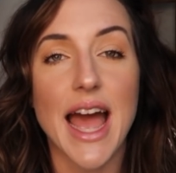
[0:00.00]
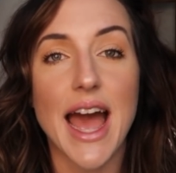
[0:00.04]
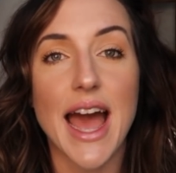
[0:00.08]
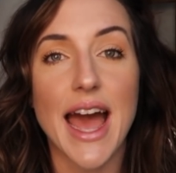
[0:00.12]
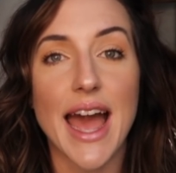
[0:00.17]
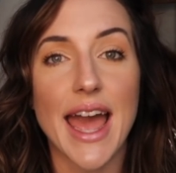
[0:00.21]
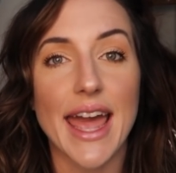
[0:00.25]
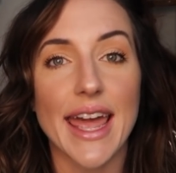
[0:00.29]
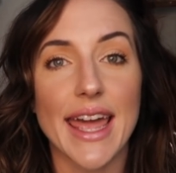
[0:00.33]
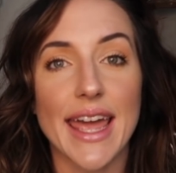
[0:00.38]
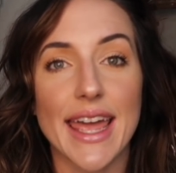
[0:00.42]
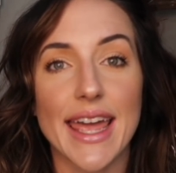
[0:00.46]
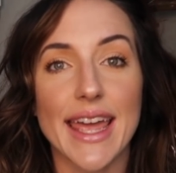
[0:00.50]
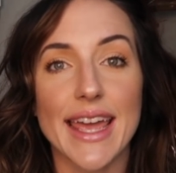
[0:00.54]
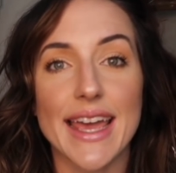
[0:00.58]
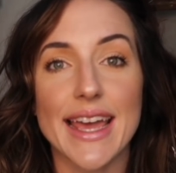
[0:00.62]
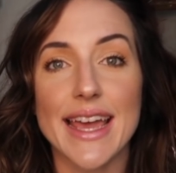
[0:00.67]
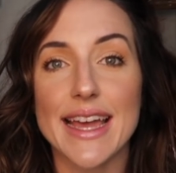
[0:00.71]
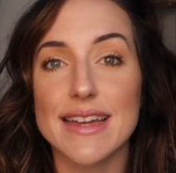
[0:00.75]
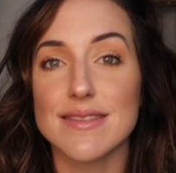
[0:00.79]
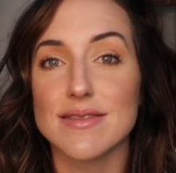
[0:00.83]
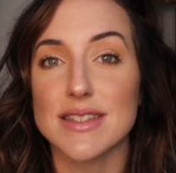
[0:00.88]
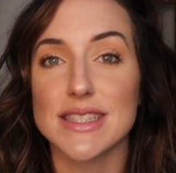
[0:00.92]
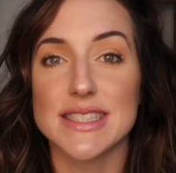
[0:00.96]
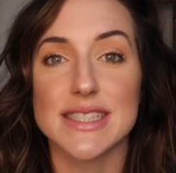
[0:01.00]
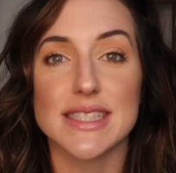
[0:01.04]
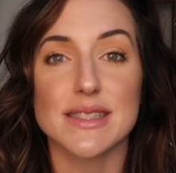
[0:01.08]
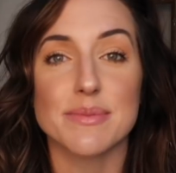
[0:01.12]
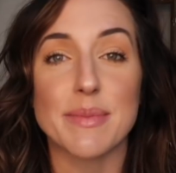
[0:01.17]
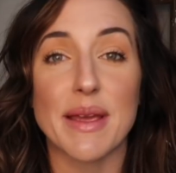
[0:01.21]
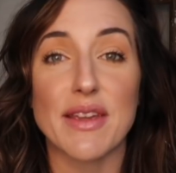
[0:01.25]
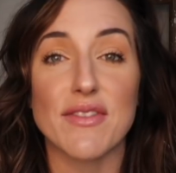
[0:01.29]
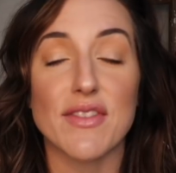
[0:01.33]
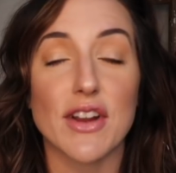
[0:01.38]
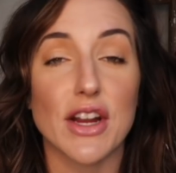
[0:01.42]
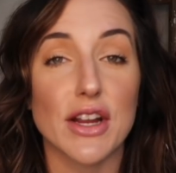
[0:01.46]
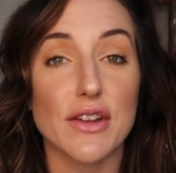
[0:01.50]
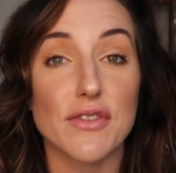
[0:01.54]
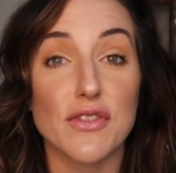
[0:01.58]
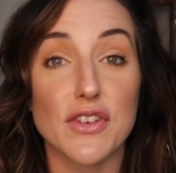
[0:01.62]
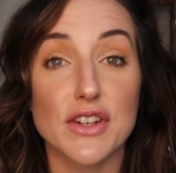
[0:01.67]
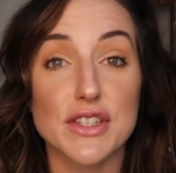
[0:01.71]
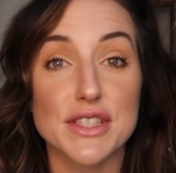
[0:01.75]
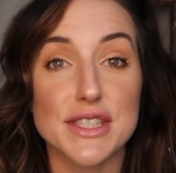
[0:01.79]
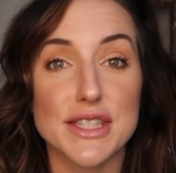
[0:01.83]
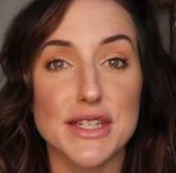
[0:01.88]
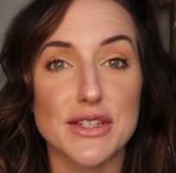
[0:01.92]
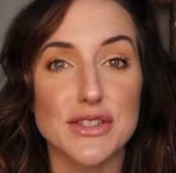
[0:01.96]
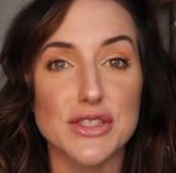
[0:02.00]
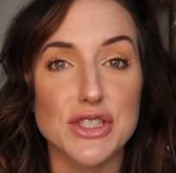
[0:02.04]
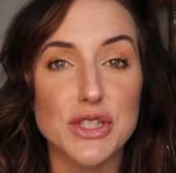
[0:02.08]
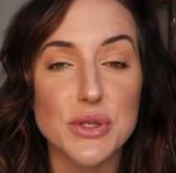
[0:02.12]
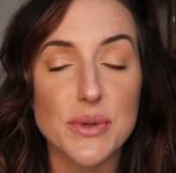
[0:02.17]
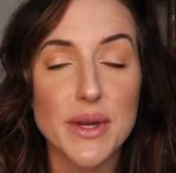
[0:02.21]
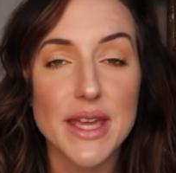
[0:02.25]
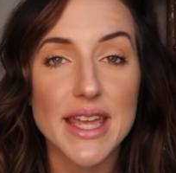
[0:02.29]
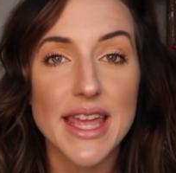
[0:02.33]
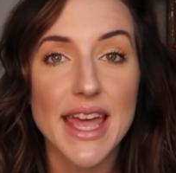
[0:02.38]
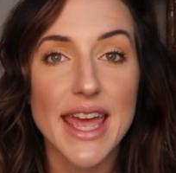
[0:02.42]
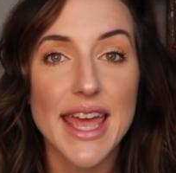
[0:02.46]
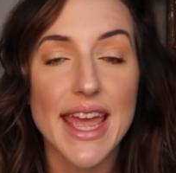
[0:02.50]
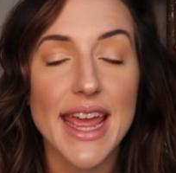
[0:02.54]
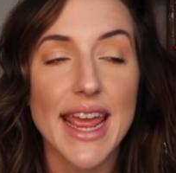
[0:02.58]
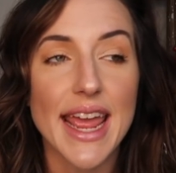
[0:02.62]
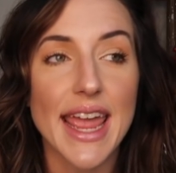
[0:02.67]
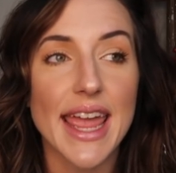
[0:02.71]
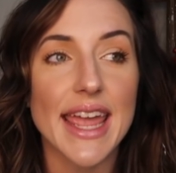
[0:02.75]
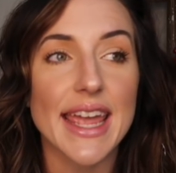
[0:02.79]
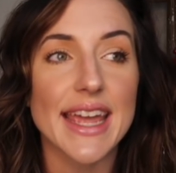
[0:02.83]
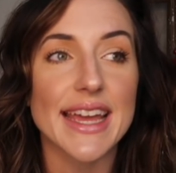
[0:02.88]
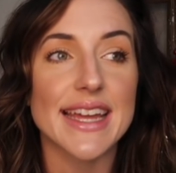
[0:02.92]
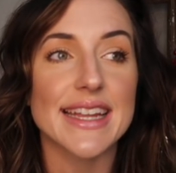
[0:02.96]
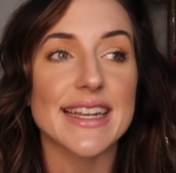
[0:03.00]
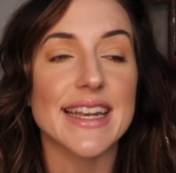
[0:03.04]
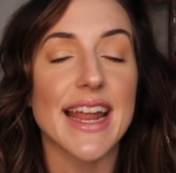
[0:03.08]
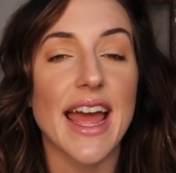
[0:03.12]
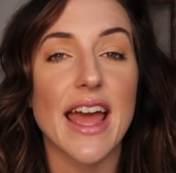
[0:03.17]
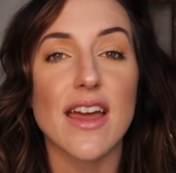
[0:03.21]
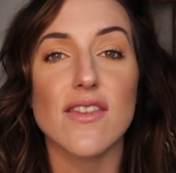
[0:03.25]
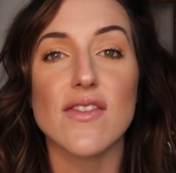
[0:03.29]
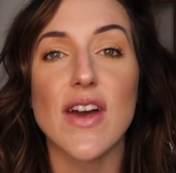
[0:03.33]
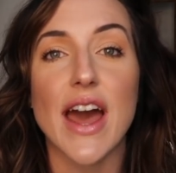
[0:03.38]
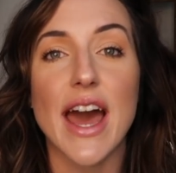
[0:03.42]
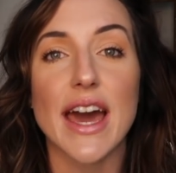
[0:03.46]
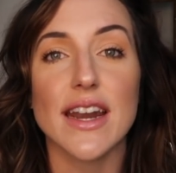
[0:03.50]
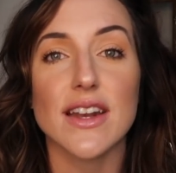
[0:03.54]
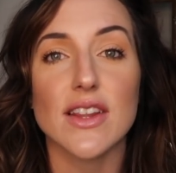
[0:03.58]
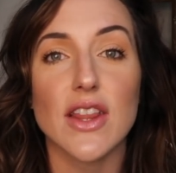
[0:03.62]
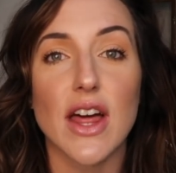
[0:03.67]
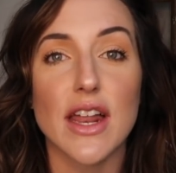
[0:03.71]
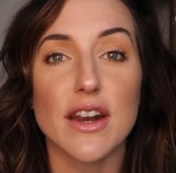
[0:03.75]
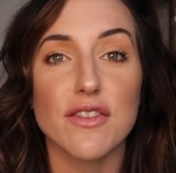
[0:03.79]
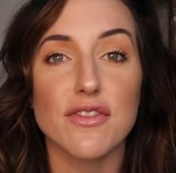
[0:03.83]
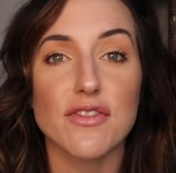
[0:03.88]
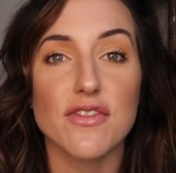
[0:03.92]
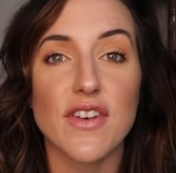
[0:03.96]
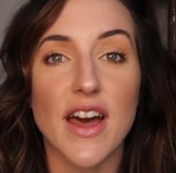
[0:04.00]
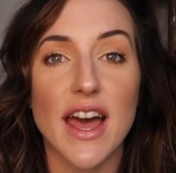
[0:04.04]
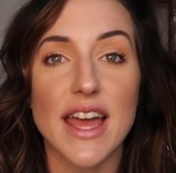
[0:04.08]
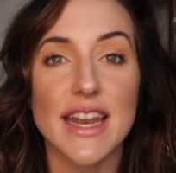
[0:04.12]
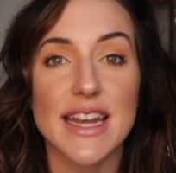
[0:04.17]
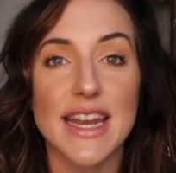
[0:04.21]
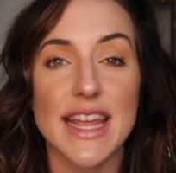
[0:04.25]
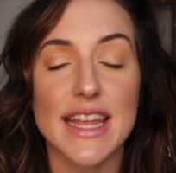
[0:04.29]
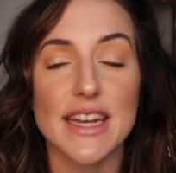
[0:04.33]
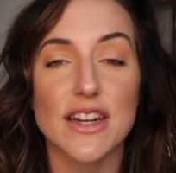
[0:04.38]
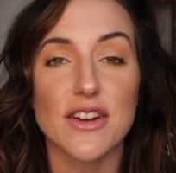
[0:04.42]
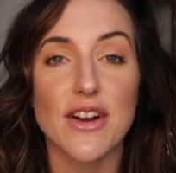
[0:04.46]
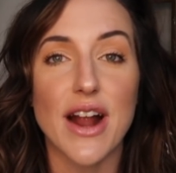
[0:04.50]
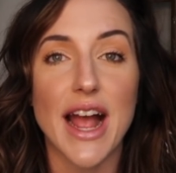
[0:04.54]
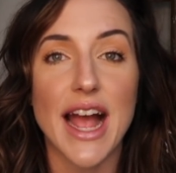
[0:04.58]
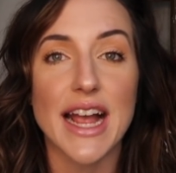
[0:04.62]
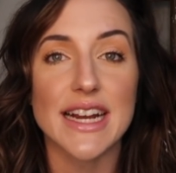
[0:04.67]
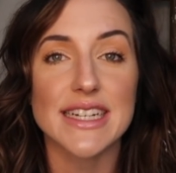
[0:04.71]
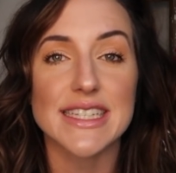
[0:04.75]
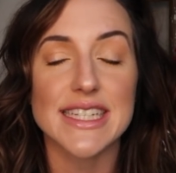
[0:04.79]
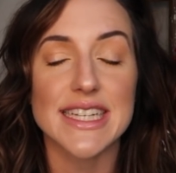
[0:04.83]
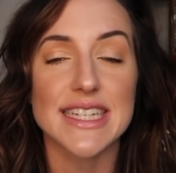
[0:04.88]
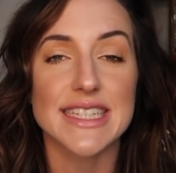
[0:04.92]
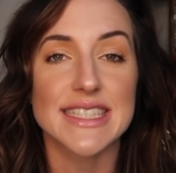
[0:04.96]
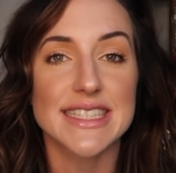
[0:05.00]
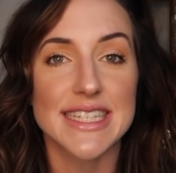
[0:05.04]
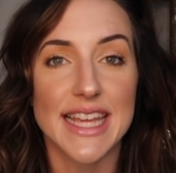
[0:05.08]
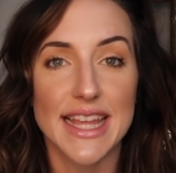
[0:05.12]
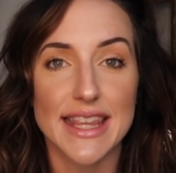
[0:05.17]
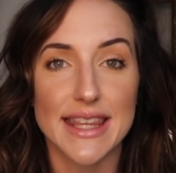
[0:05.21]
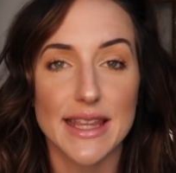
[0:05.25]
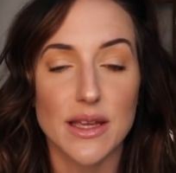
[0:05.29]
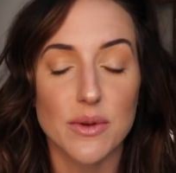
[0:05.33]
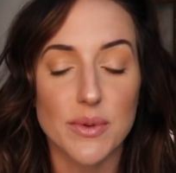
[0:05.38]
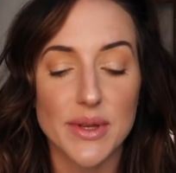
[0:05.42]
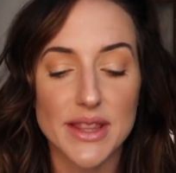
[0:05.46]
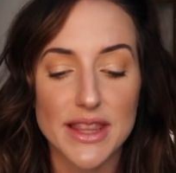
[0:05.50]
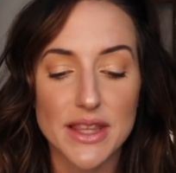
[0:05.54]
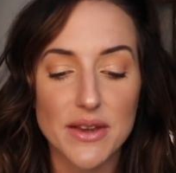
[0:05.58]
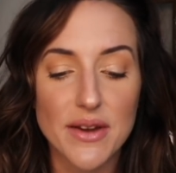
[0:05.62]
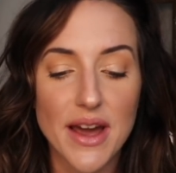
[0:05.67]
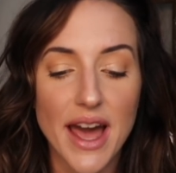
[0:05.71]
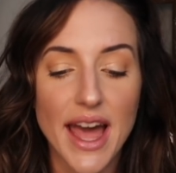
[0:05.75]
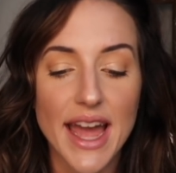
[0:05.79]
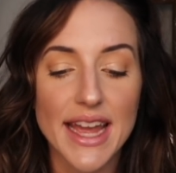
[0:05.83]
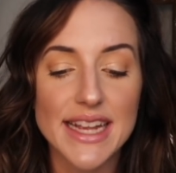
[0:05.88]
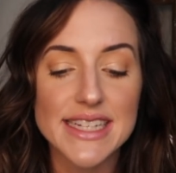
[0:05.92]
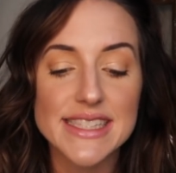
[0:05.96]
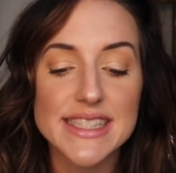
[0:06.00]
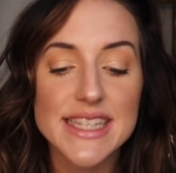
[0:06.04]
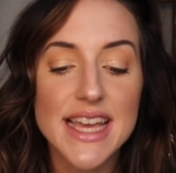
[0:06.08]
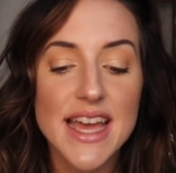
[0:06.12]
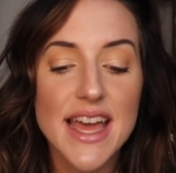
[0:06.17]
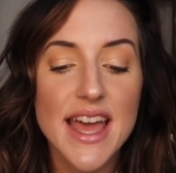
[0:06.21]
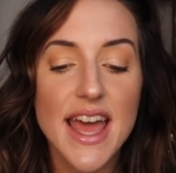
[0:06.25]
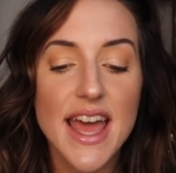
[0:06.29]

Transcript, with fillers: I This is my very first year doing it, and I've had a lot of fun interacting daily with you guys.